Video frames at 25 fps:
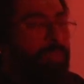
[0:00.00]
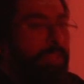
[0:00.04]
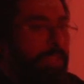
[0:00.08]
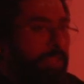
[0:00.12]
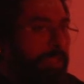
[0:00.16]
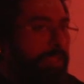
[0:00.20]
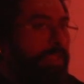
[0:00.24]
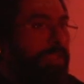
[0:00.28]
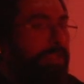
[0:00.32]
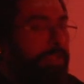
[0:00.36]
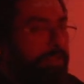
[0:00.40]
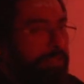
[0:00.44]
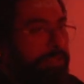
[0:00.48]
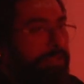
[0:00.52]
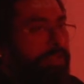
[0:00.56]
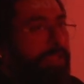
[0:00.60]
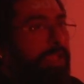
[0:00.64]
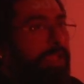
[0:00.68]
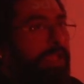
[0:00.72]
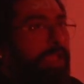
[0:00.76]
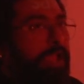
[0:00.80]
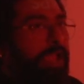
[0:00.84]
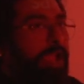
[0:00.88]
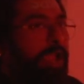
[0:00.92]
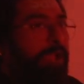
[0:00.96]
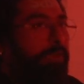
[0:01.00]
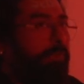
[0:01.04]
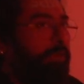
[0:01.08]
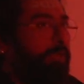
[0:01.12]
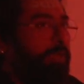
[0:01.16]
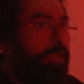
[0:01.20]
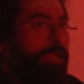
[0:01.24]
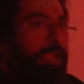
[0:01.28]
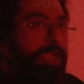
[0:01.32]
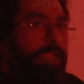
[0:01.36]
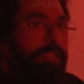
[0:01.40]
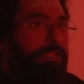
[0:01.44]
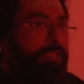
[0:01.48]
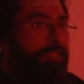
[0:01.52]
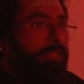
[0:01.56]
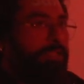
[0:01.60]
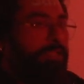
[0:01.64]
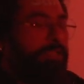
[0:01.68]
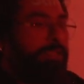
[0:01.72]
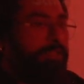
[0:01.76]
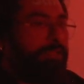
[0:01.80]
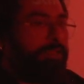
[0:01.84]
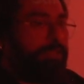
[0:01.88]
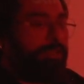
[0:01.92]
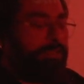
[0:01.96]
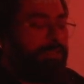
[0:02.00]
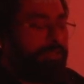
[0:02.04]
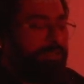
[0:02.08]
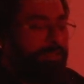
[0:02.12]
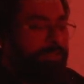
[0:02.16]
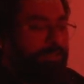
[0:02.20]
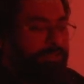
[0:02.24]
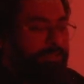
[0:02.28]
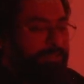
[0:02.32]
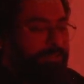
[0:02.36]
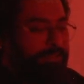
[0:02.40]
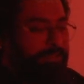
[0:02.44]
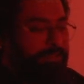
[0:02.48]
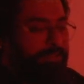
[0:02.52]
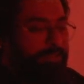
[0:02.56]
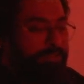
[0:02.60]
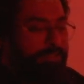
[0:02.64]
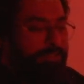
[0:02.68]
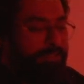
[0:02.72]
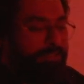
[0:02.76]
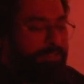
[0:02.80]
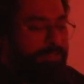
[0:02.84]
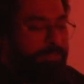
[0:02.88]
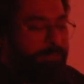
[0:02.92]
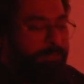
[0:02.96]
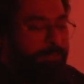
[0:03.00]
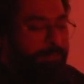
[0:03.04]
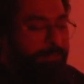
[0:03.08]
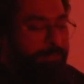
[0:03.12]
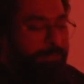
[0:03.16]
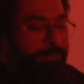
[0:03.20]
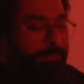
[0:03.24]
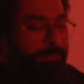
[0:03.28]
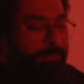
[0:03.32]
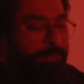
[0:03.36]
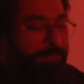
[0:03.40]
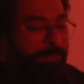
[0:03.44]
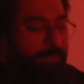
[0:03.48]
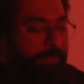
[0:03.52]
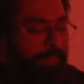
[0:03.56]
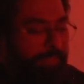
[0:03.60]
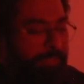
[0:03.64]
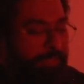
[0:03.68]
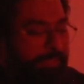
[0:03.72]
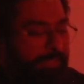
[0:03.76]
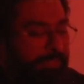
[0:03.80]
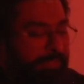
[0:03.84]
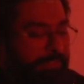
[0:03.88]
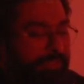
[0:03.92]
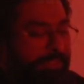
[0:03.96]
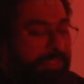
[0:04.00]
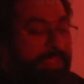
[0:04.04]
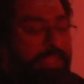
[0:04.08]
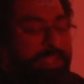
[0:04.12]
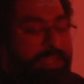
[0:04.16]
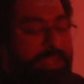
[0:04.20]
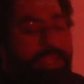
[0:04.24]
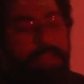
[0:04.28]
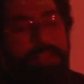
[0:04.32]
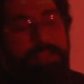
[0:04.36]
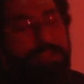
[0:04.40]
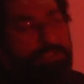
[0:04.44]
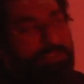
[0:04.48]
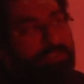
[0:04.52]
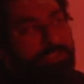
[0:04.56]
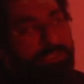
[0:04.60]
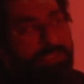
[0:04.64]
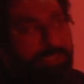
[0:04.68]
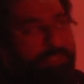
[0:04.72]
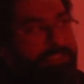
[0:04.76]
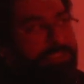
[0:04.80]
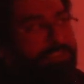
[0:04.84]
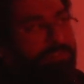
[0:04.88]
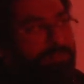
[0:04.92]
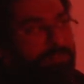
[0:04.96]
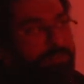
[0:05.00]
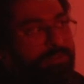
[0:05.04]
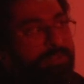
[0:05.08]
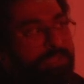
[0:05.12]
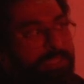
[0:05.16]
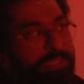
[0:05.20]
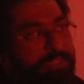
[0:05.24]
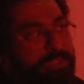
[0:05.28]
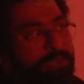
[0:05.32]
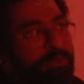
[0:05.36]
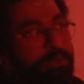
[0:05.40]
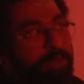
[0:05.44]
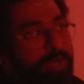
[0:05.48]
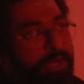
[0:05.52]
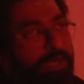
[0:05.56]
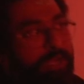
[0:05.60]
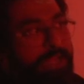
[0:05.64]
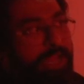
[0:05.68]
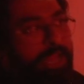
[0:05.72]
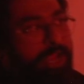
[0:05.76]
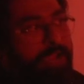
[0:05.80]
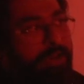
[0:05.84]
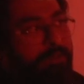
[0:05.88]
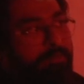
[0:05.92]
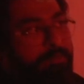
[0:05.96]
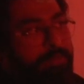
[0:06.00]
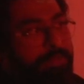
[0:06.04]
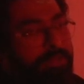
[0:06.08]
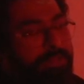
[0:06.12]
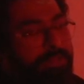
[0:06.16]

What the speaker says: Yeah, I mean, I think the analogy is quite apt,